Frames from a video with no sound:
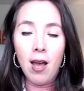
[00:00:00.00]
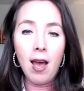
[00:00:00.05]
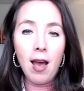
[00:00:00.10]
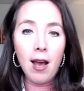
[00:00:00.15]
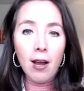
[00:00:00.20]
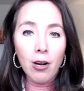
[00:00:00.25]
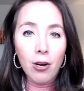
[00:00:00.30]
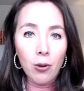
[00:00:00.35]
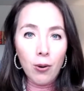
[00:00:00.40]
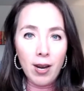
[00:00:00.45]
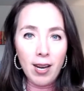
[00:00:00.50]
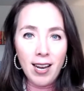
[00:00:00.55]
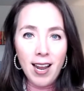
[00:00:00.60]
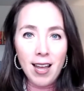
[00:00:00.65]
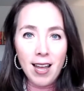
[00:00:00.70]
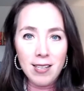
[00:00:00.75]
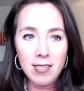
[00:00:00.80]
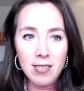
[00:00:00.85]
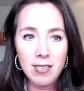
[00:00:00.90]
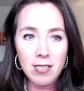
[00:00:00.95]
a great
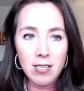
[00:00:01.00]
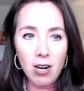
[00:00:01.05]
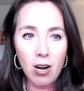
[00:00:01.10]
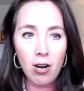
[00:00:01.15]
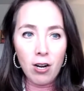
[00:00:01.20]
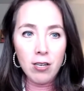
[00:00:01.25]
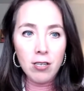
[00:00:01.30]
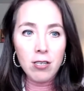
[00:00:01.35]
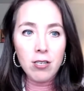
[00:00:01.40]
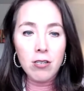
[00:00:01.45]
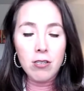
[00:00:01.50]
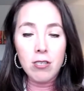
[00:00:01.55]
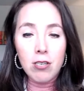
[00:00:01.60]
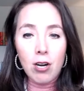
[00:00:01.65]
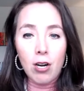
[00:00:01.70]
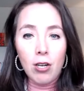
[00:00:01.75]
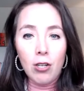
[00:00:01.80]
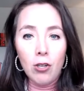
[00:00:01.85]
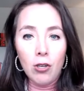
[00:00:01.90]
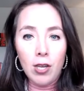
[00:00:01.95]
head start to
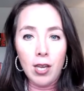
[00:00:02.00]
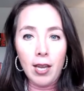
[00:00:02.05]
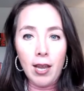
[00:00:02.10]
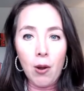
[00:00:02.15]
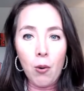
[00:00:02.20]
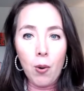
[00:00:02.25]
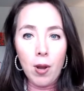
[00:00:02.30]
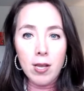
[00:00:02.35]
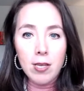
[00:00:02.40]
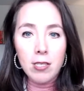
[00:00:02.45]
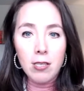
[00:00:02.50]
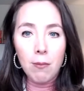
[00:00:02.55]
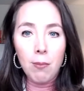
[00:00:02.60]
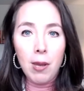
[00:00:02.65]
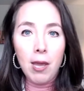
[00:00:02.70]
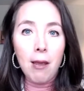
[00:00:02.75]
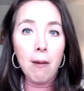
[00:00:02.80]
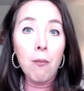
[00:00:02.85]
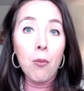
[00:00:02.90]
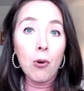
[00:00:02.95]
start looking at ways to
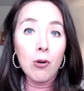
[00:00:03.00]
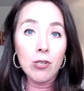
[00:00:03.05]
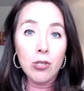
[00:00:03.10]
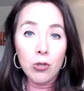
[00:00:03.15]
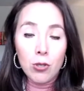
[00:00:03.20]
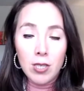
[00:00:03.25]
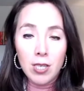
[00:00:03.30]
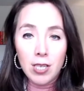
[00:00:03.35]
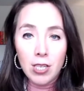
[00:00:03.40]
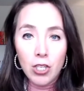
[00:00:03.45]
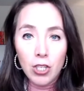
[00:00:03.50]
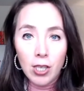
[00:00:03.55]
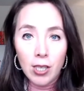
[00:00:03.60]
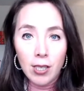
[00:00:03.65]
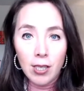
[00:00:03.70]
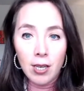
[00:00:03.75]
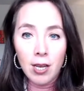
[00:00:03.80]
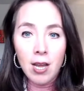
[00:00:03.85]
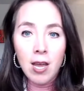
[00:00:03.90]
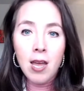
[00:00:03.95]
be more strategic,